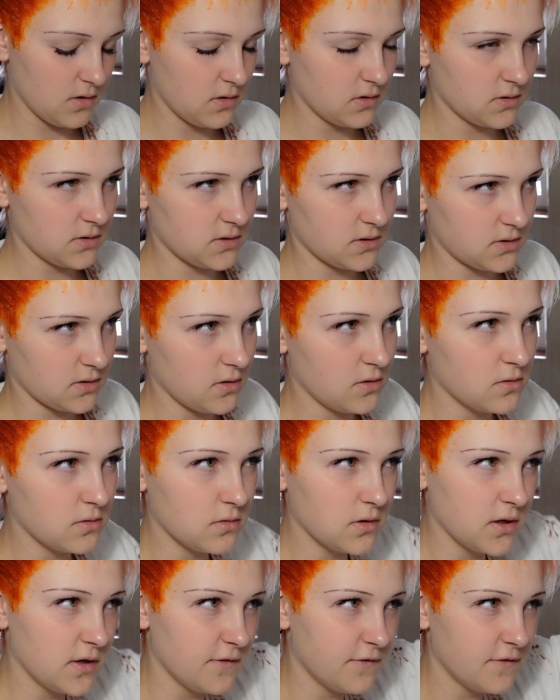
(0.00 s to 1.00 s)

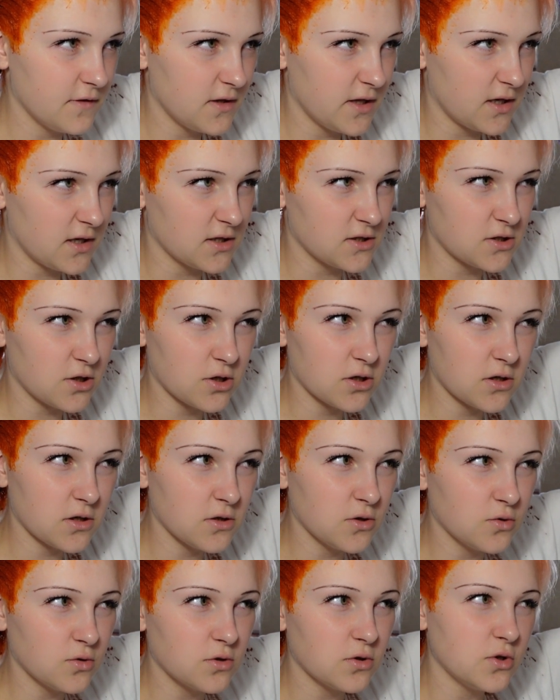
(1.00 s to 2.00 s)
so I feel like it's gonna
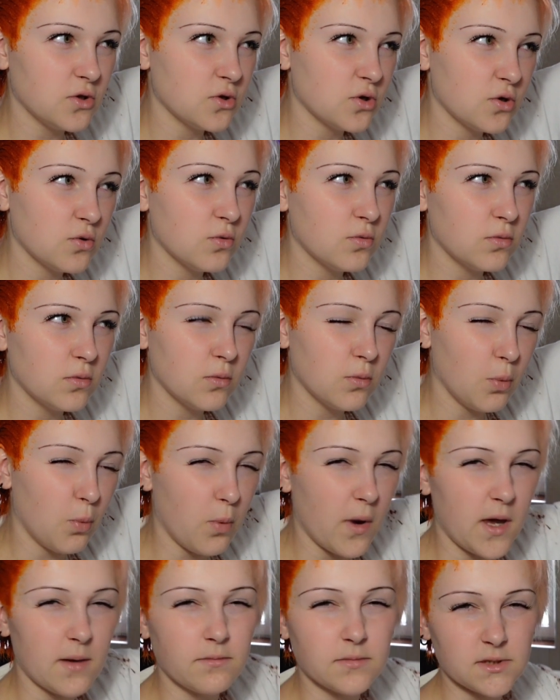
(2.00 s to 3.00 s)
look, you know,
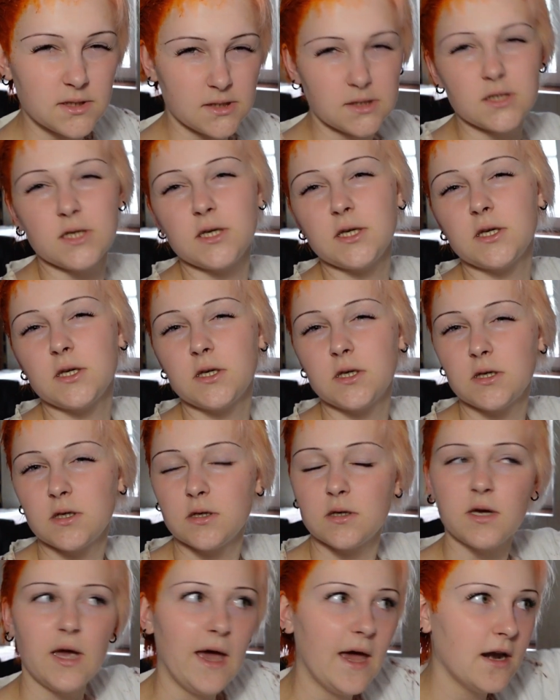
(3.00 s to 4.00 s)
whimsy.
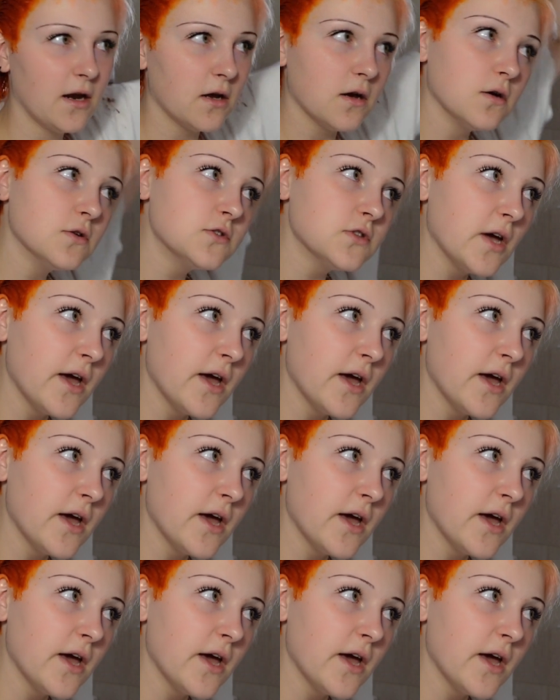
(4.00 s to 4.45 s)
And I also